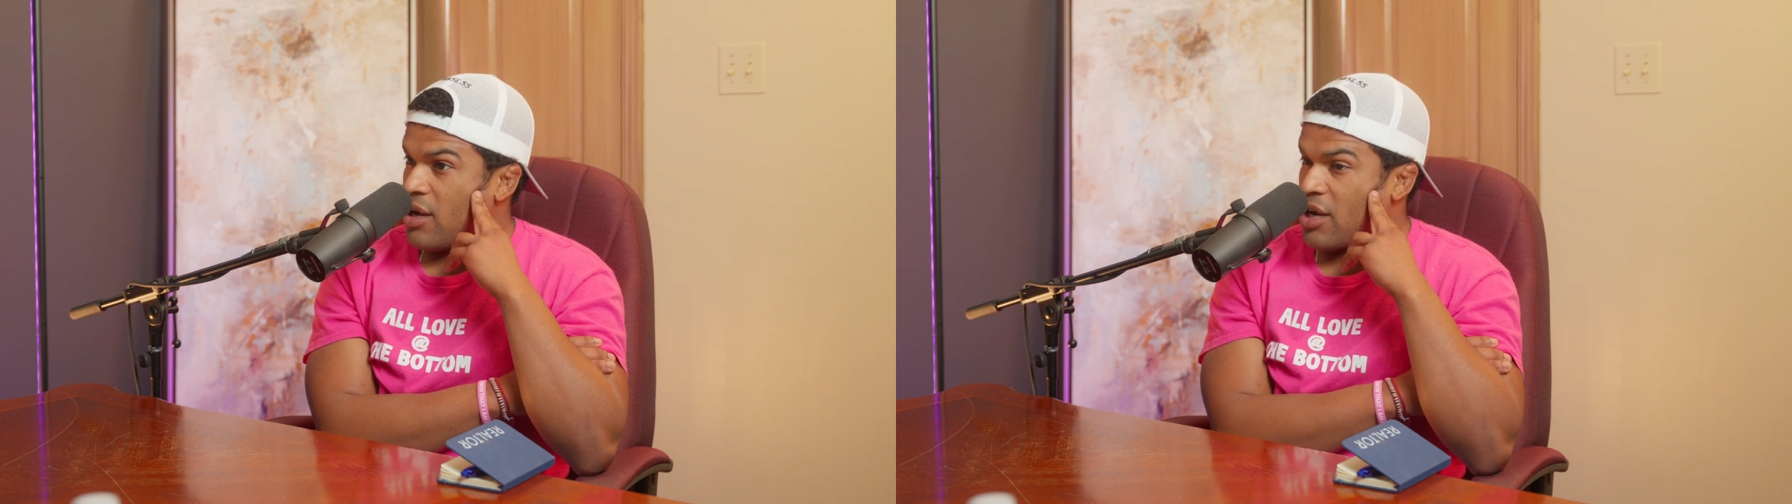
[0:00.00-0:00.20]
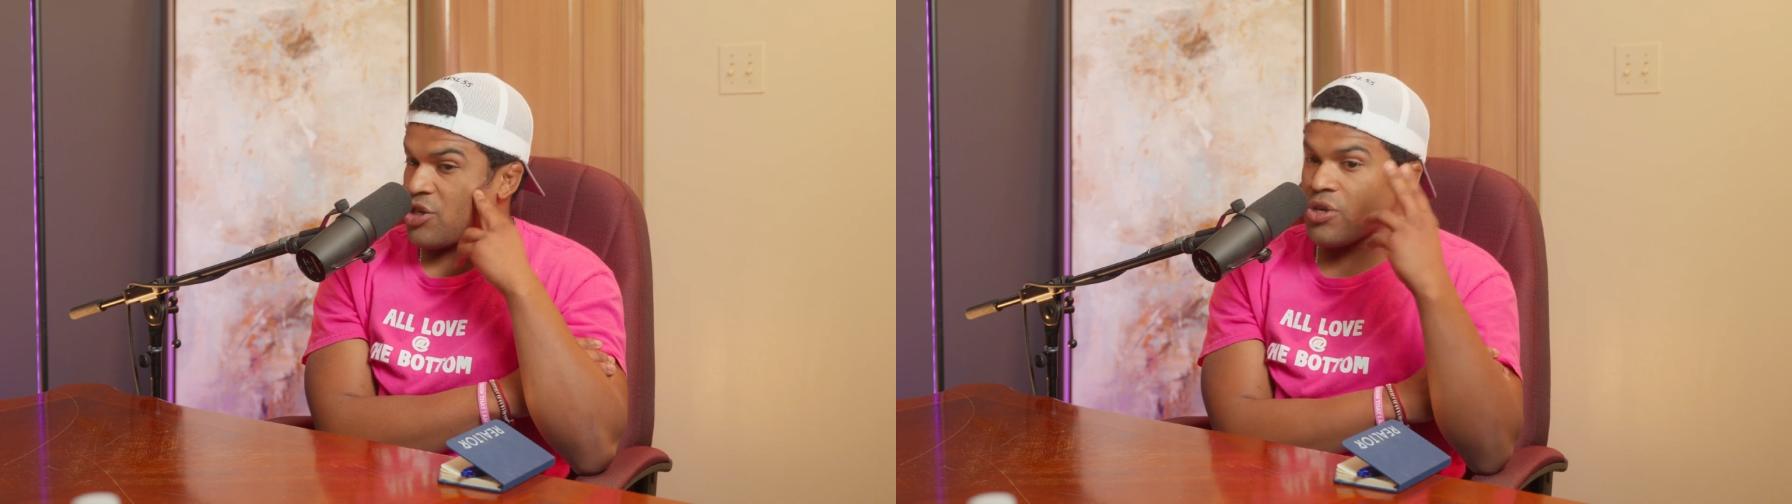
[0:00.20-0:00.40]

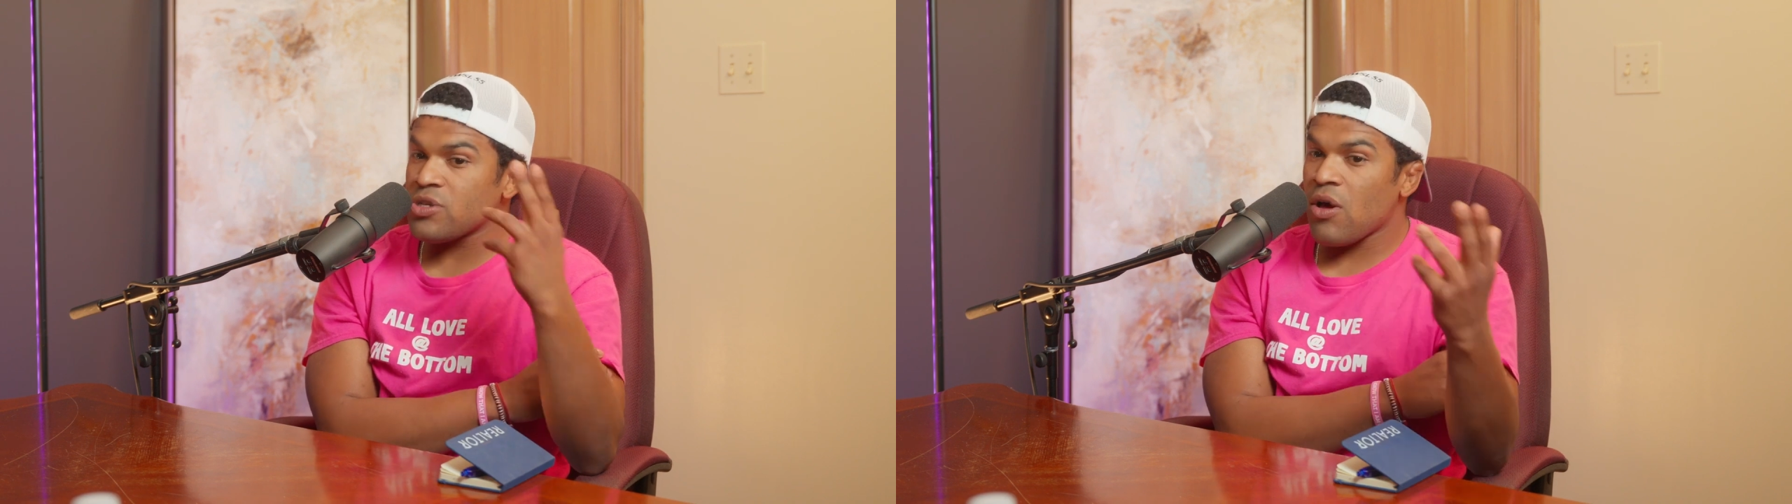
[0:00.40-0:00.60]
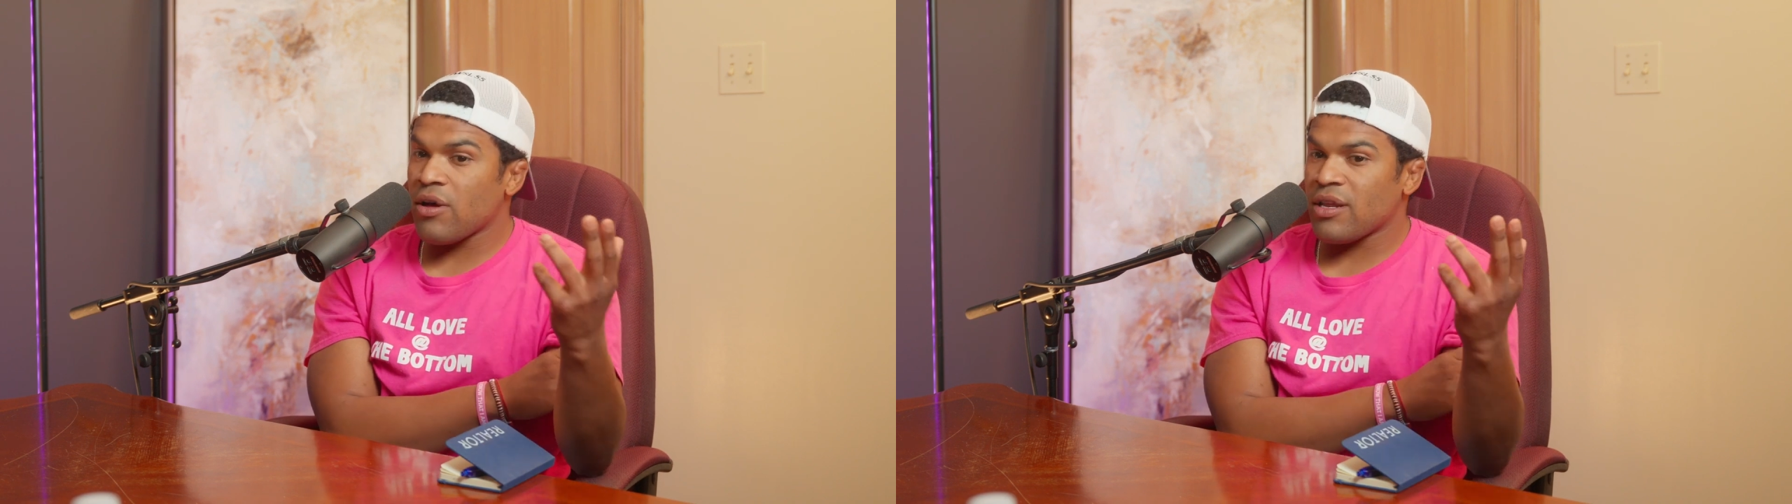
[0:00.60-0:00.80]
Because 'cause you're
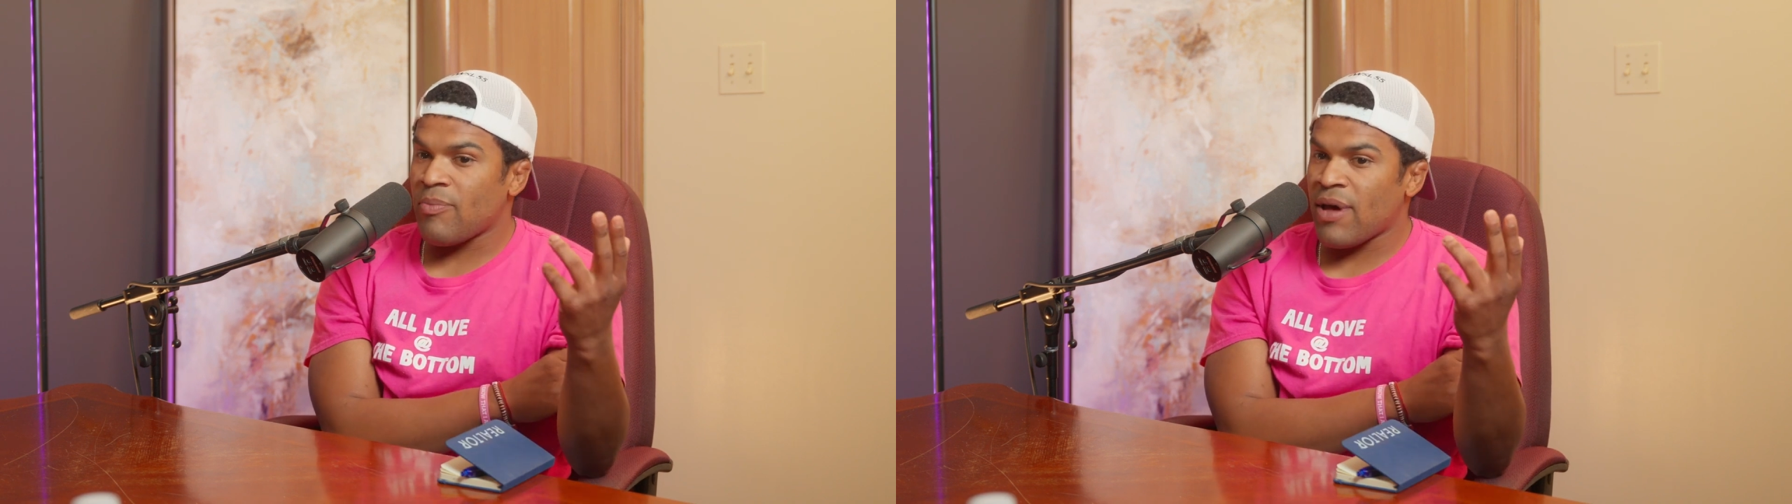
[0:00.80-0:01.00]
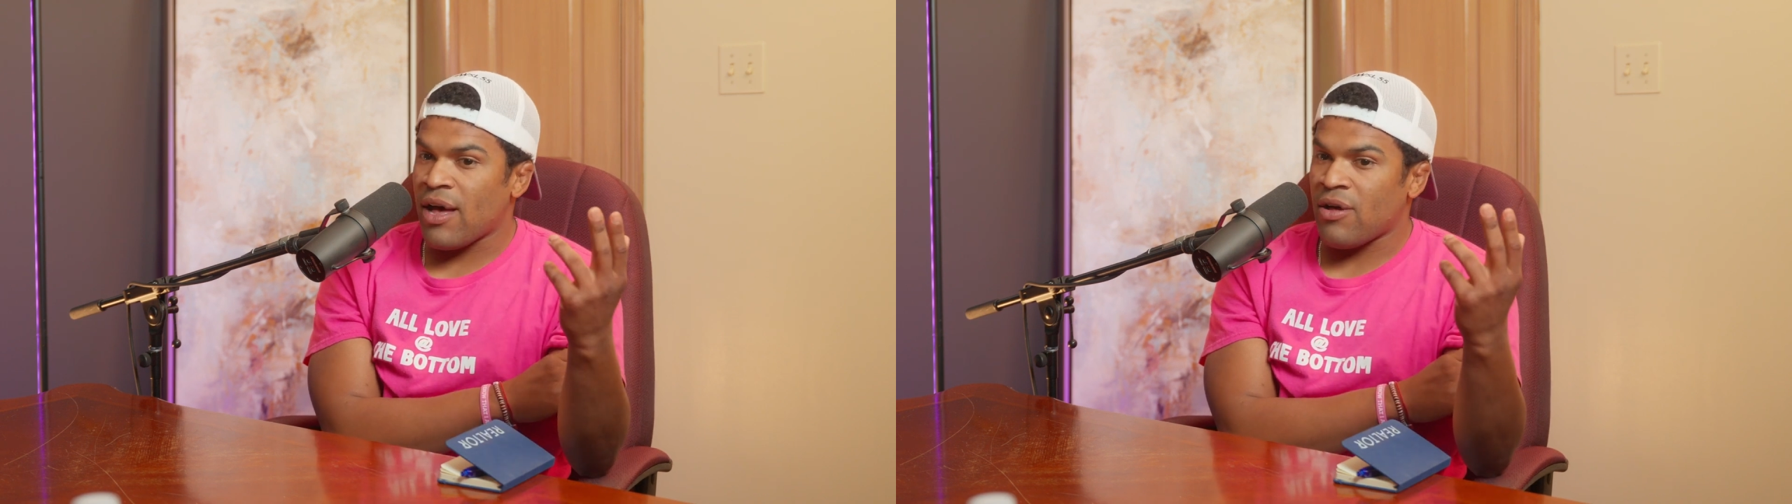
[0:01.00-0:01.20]
talking
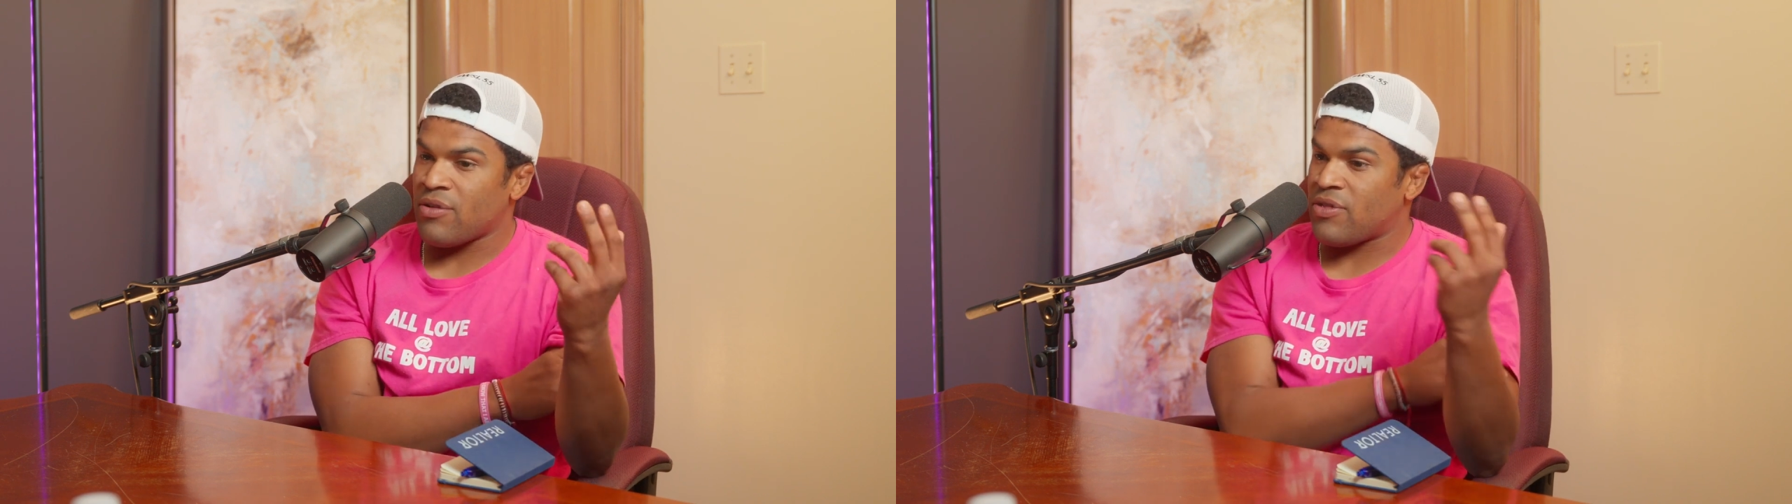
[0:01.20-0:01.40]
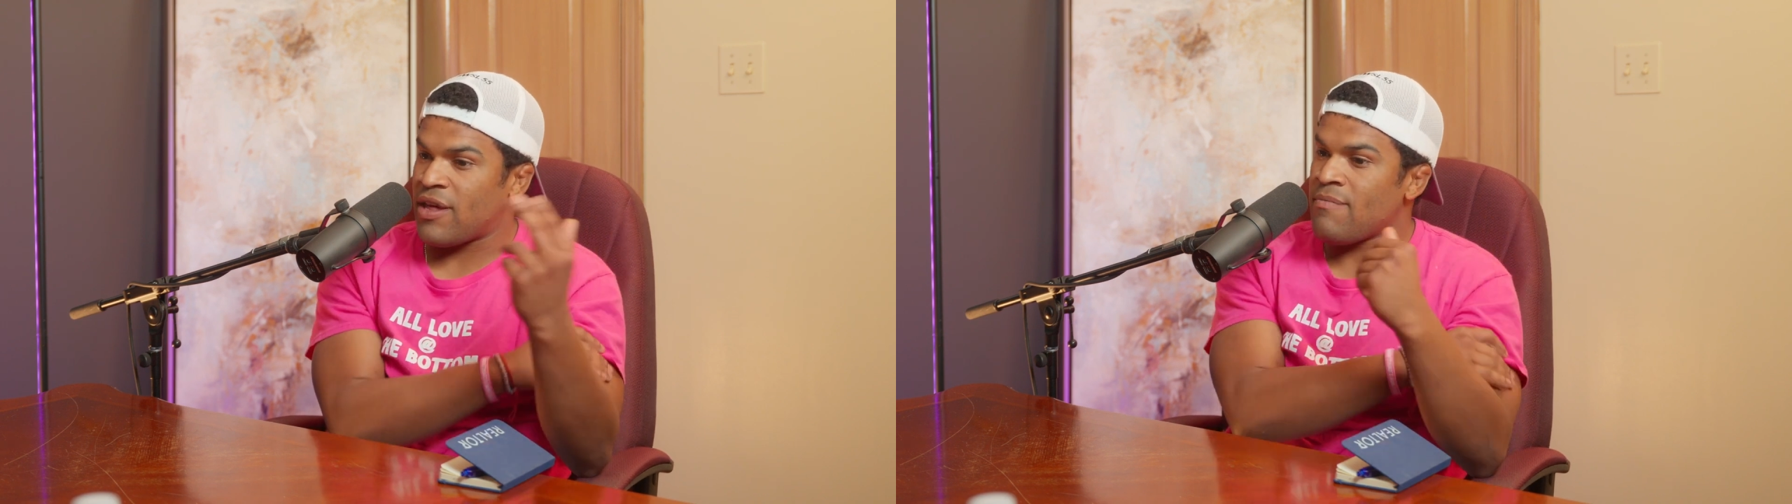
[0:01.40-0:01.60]

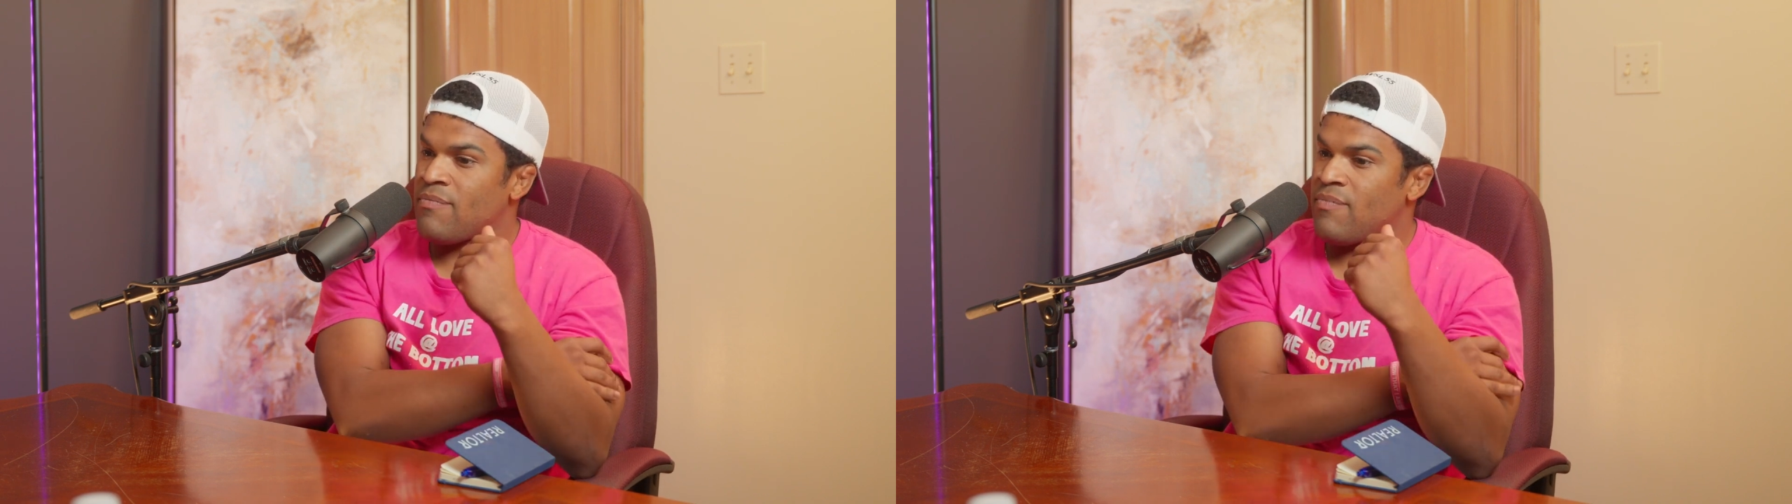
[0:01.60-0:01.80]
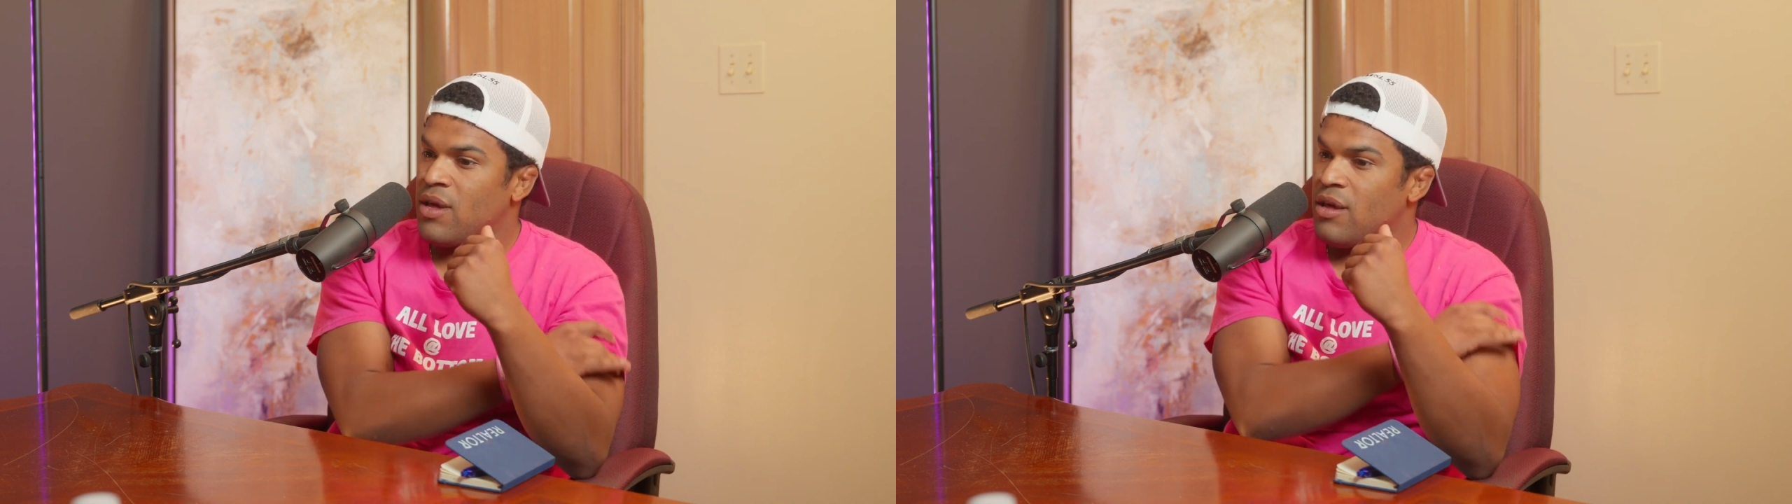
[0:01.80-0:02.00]
about them